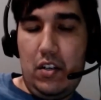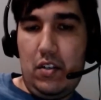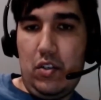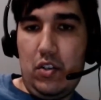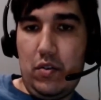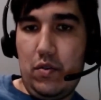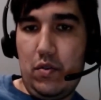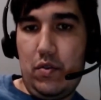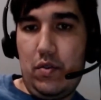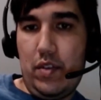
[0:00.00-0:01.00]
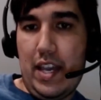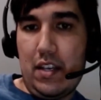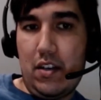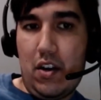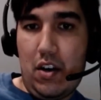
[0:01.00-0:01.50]
you choose a
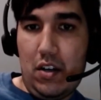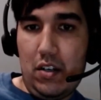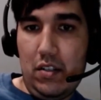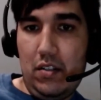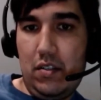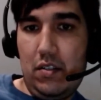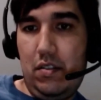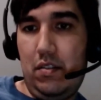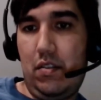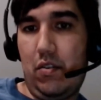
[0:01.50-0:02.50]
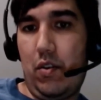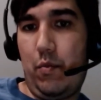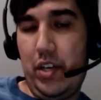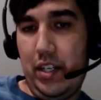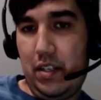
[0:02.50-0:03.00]
call or a
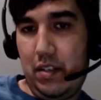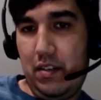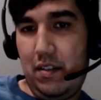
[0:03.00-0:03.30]
put,